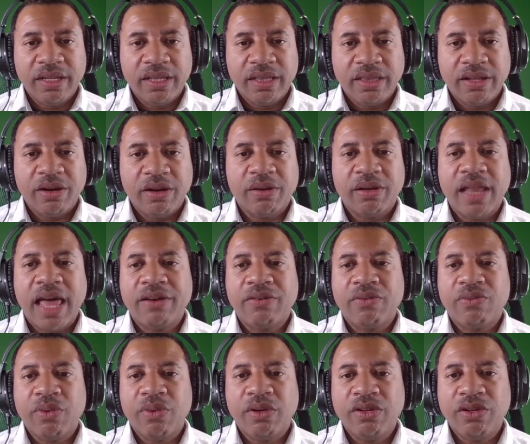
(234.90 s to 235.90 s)
there are a lot
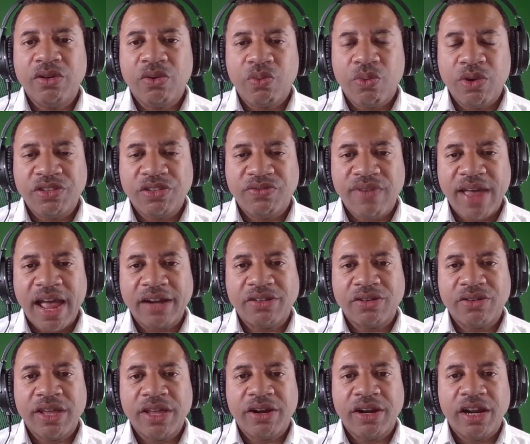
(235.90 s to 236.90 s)
of new risk factors
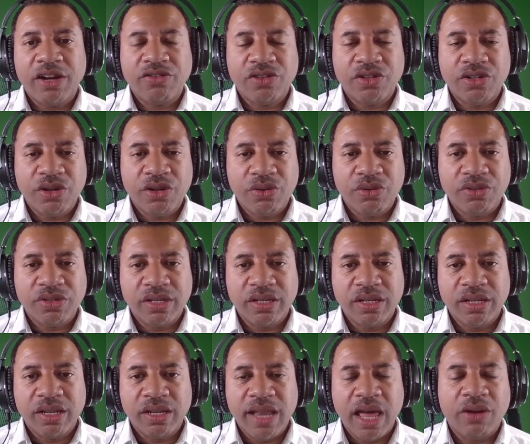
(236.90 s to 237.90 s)
that are introduced,
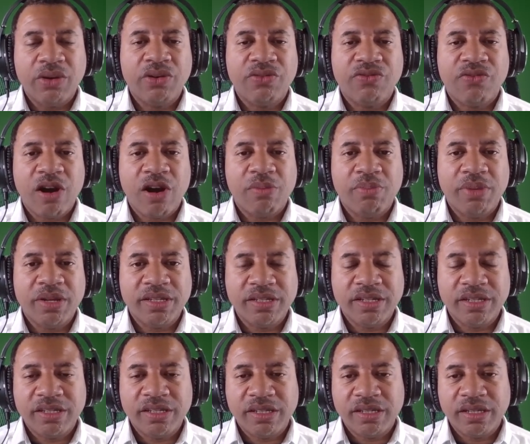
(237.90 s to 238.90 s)
not only for our
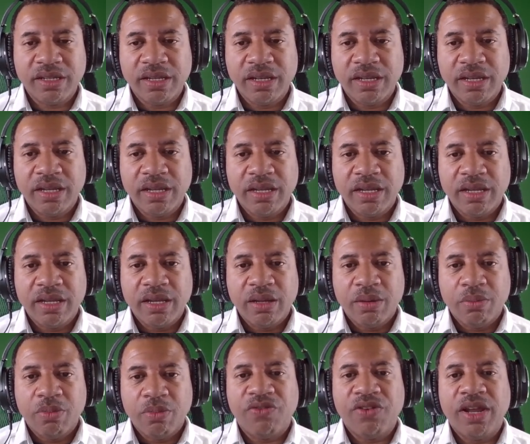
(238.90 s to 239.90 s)
business,
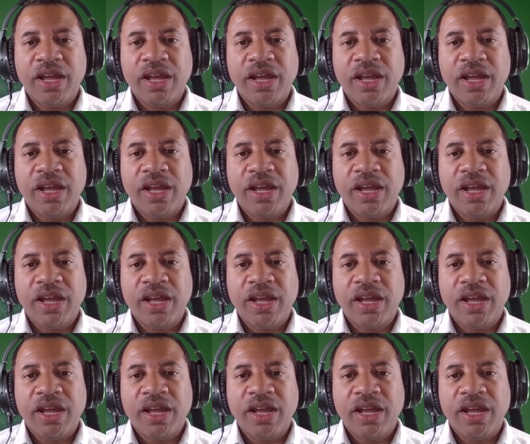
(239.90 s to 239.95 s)
but for the